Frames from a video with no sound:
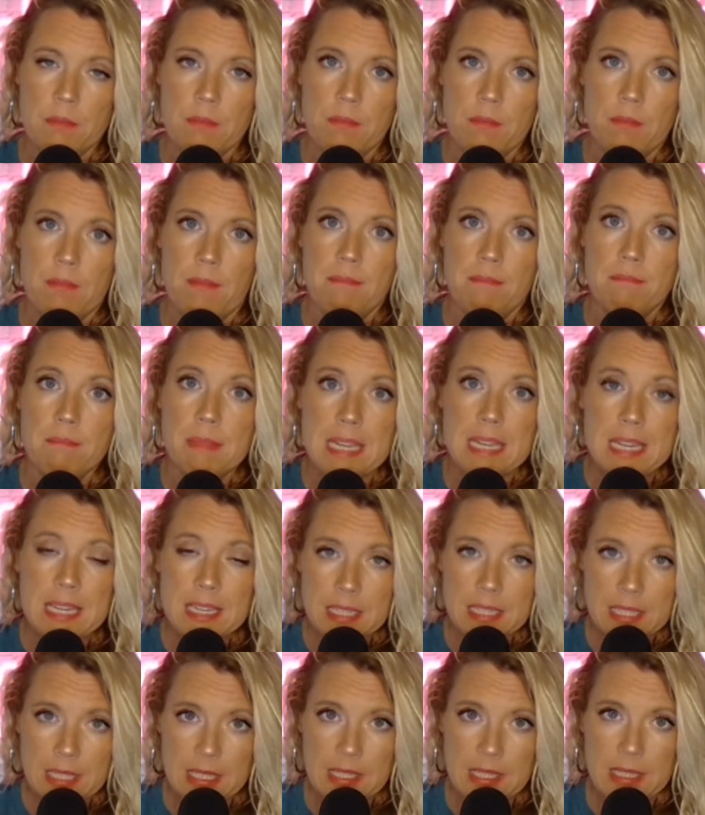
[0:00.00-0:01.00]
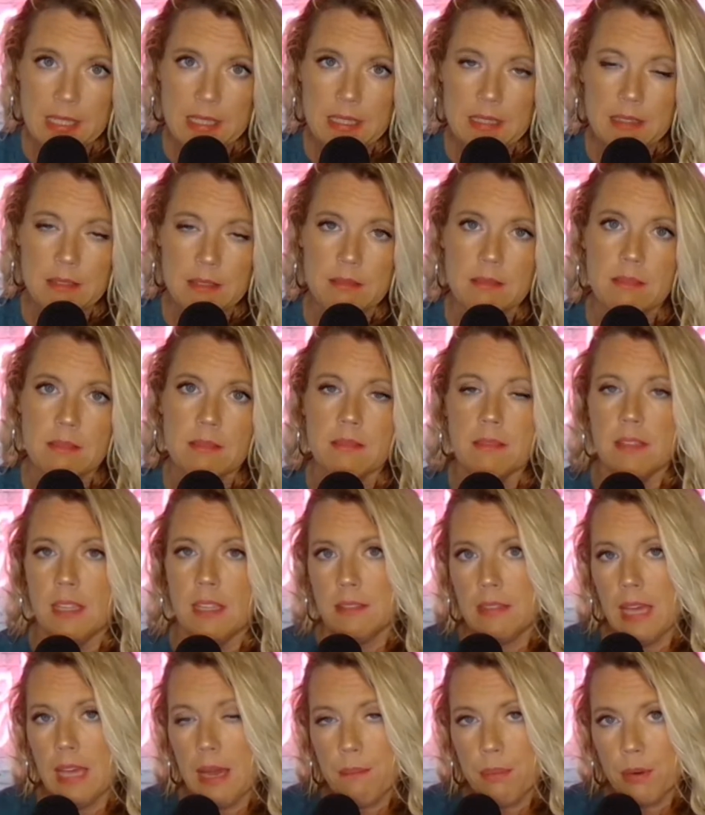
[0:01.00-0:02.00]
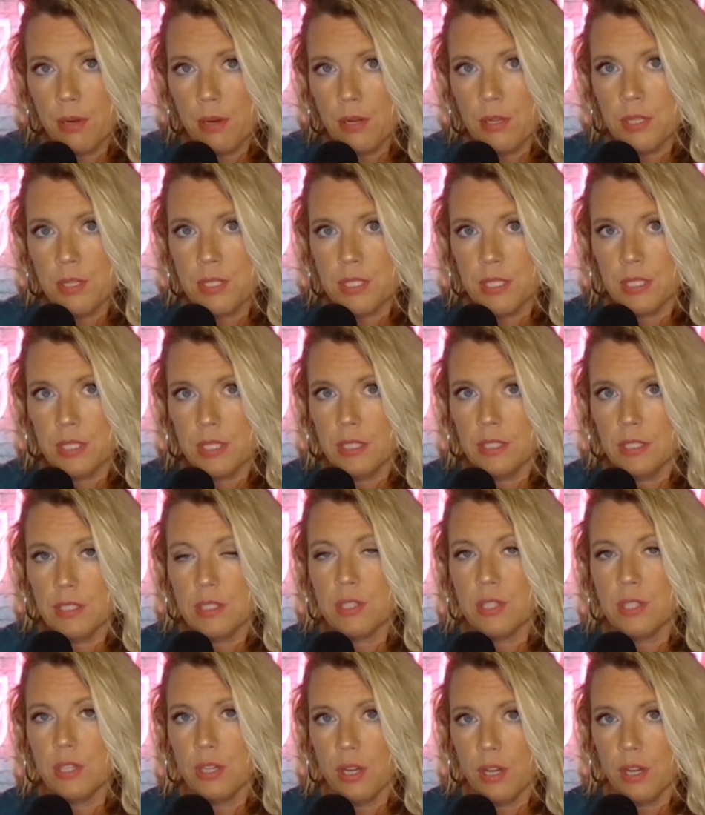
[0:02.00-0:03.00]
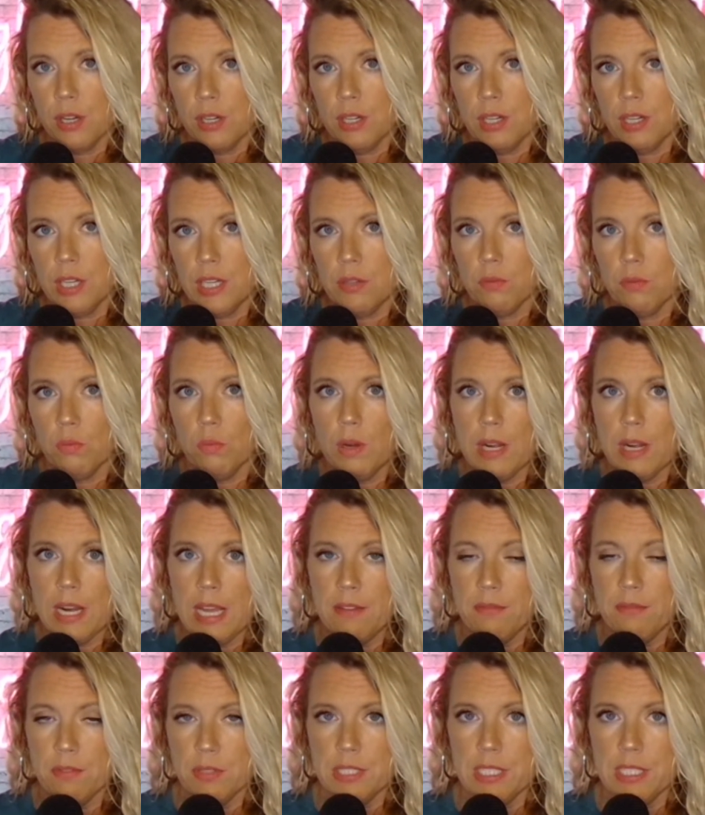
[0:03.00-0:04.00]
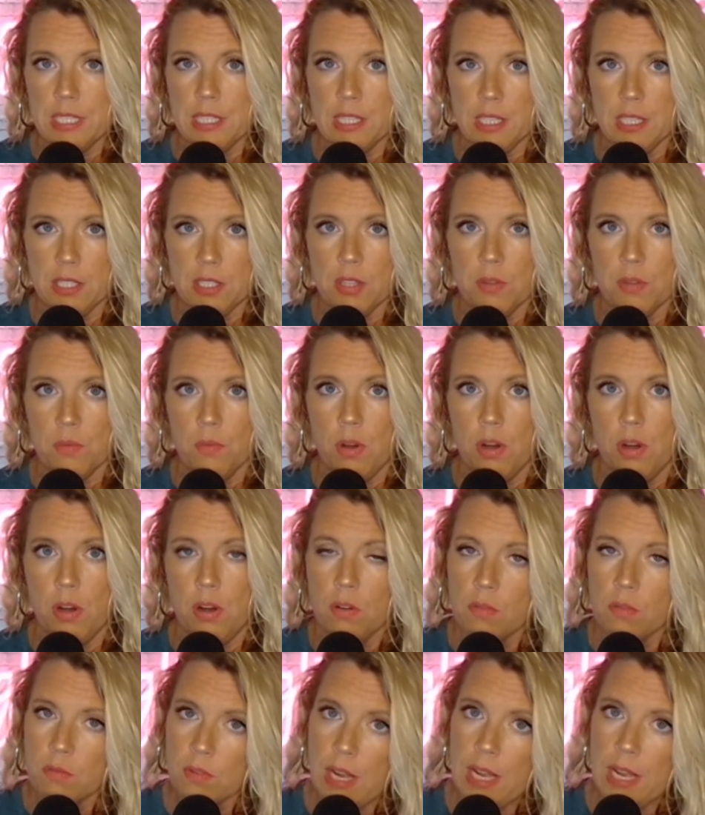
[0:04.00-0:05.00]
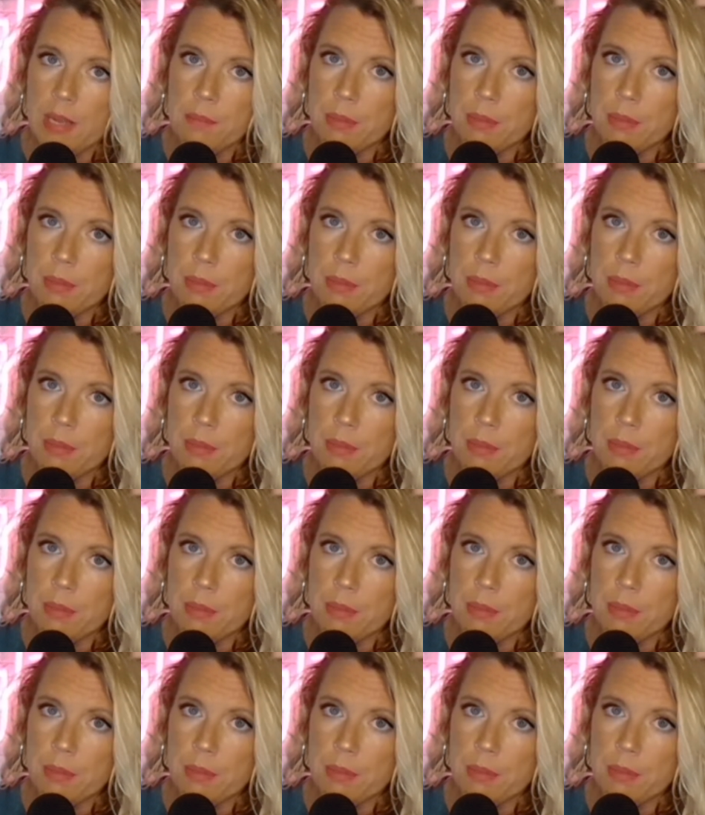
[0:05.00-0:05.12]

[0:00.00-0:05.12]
meaning that person took on whatever didn't get to the wall, right?